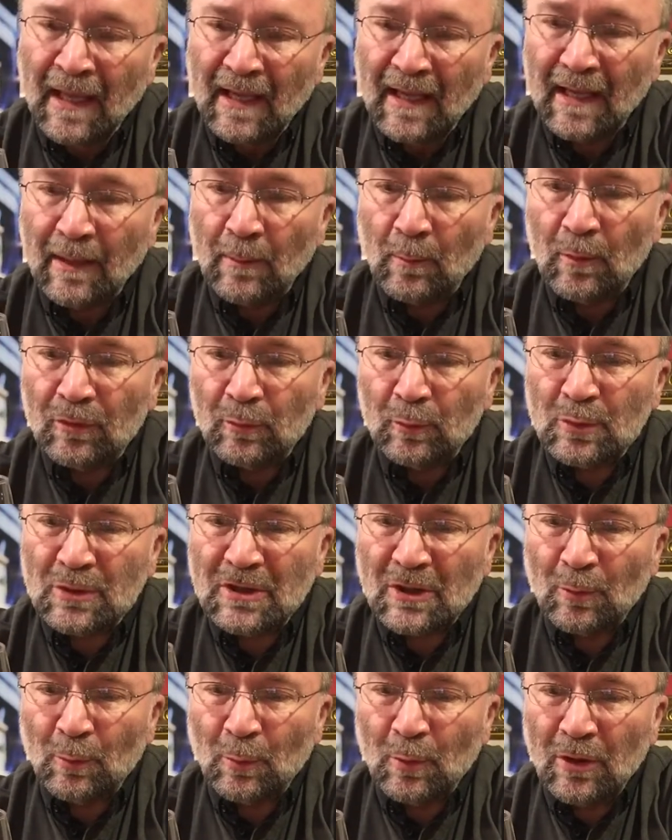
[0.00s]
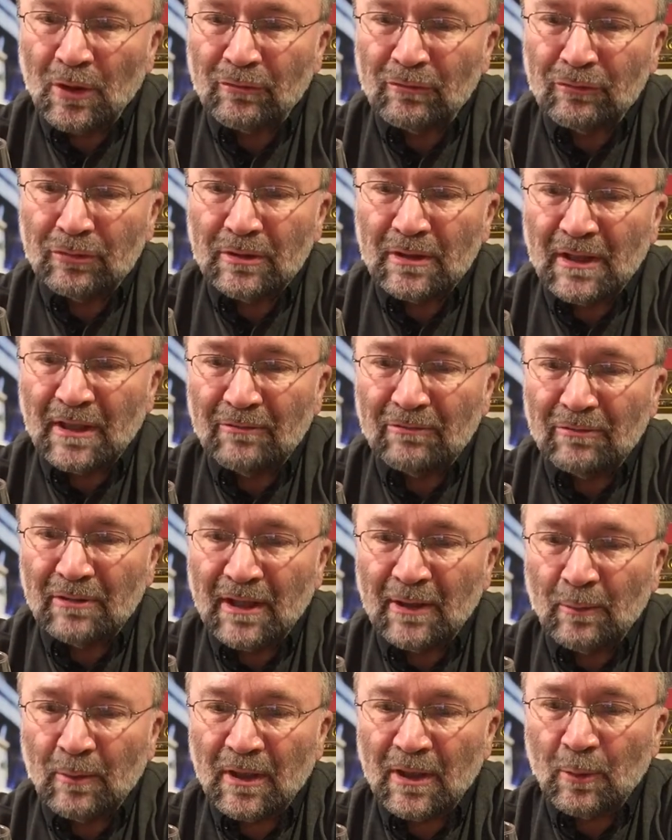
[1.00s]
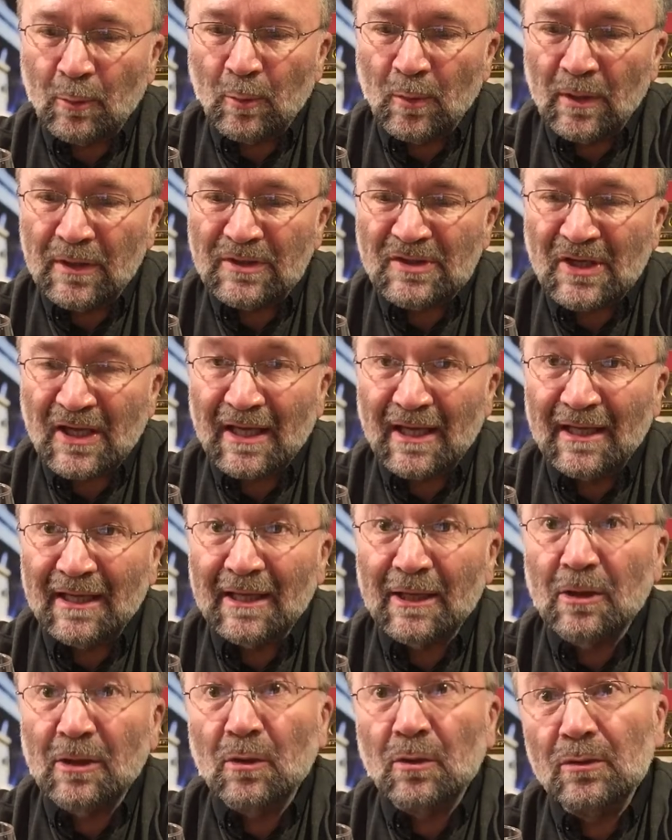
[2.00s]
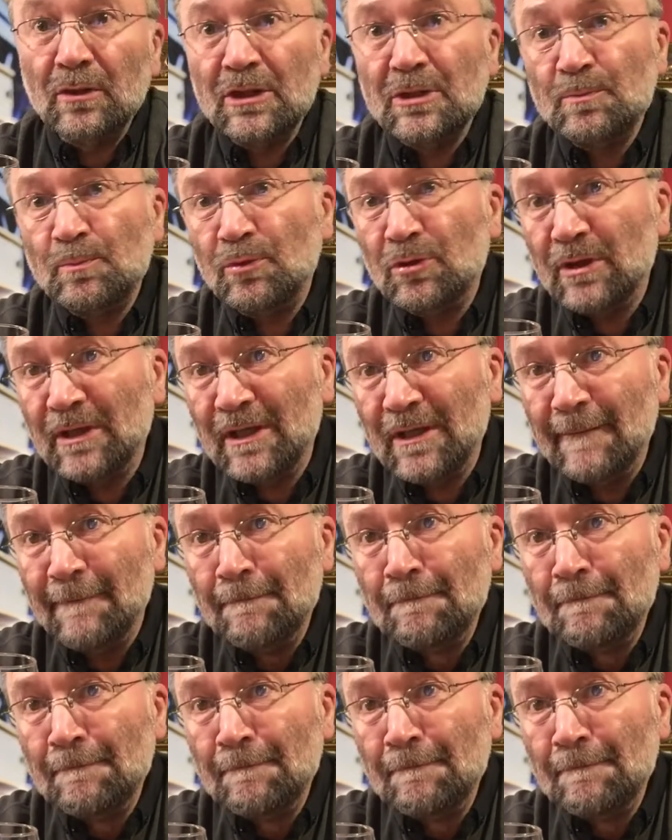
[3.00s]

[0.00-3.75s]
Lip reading: It would also work really, really well with, say, a Cornish brie.